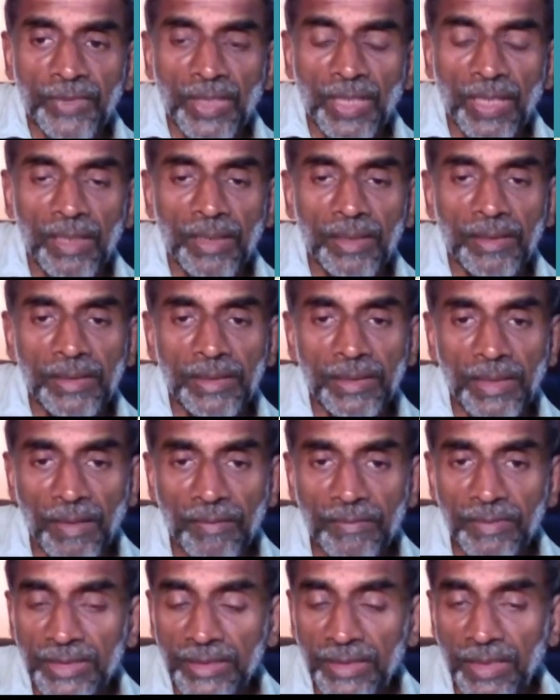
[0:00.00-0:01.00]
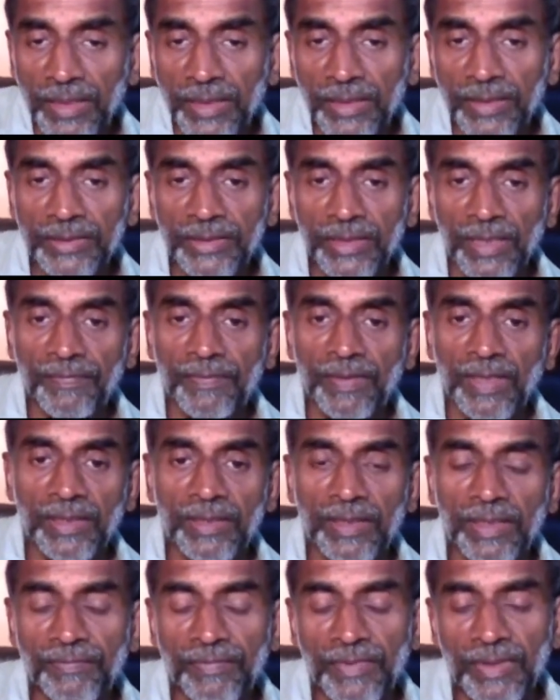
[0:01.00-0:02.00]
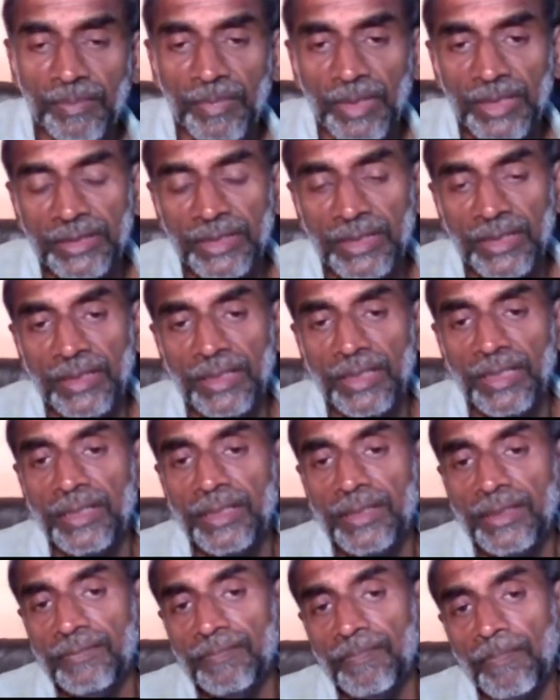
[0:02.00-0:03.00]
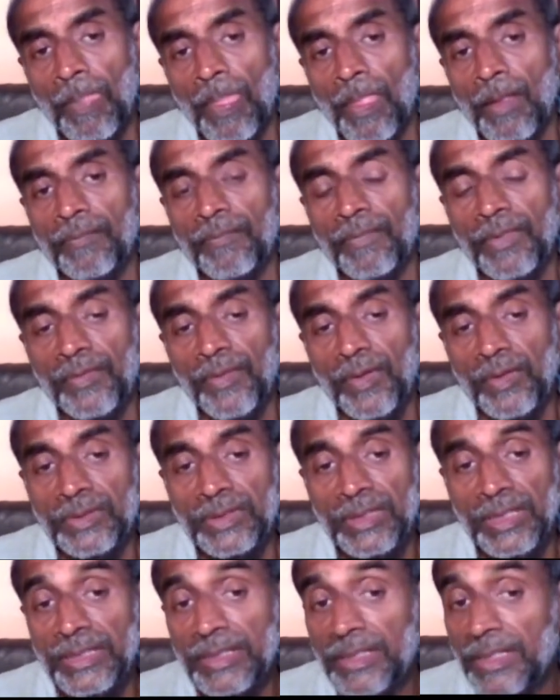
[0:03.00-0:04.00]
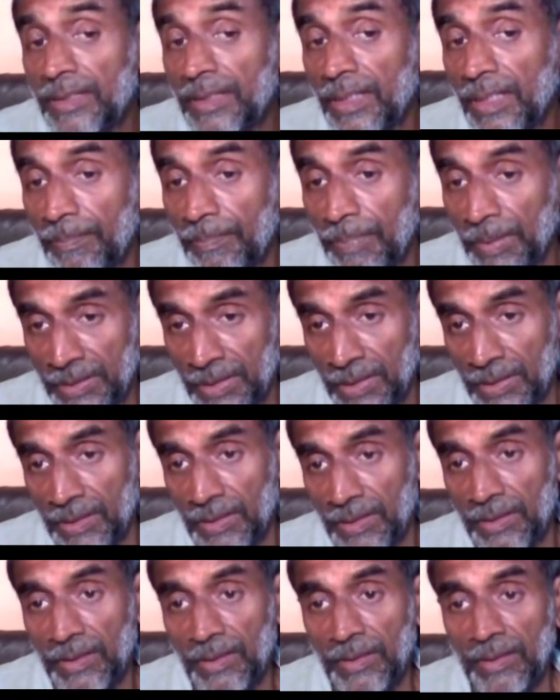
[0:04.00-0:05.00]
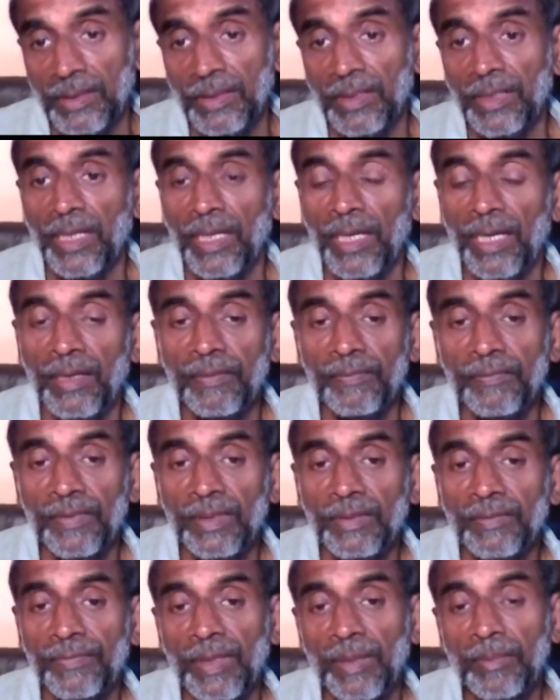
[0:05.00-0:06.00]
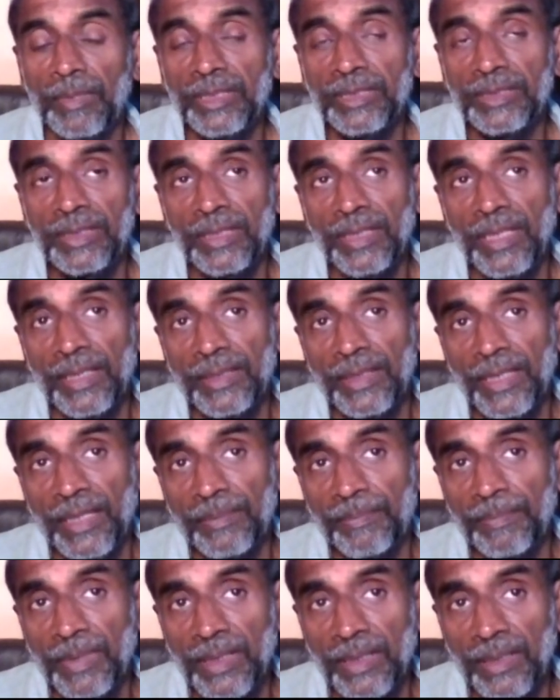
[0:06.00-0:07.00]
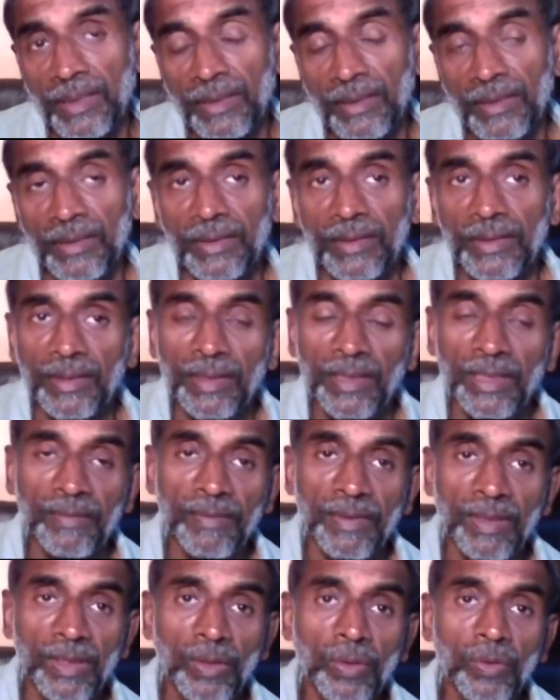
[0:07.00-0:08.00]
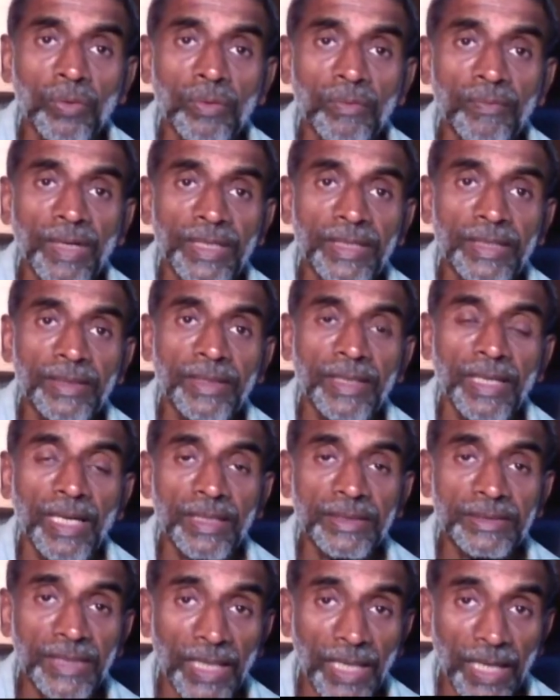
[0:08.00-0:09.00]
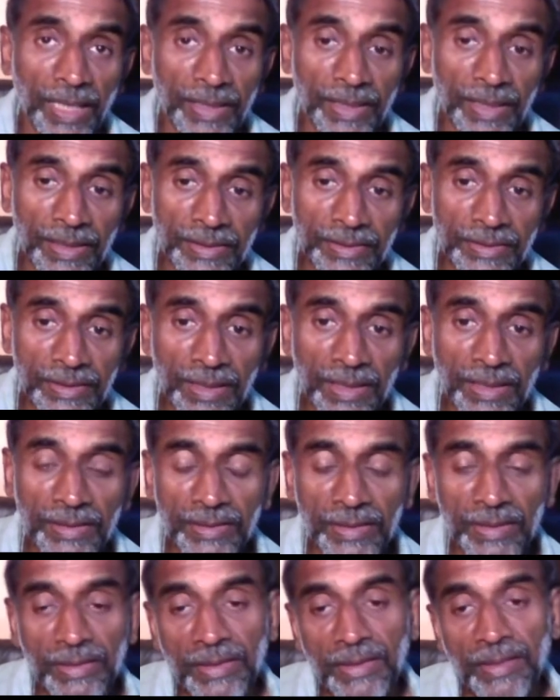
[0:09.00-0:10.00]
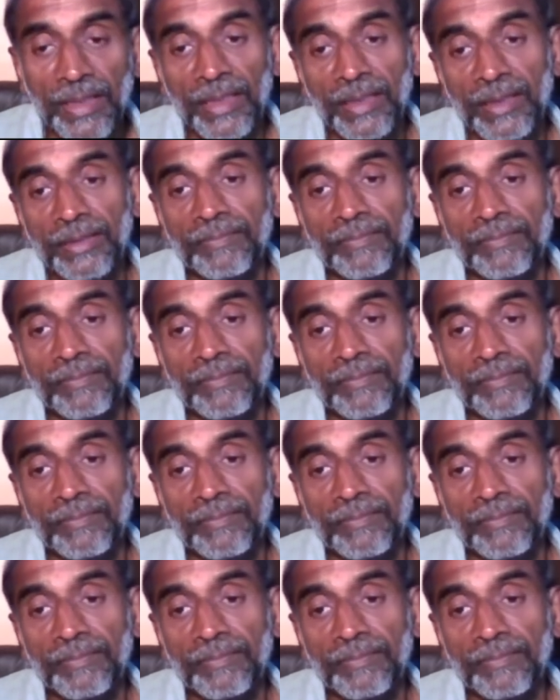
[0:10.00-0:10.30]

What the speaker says: And in our study in Jaffna that we mentioned earlier, we found 63% have a family history, and that may give a clue why there is a higher incidence in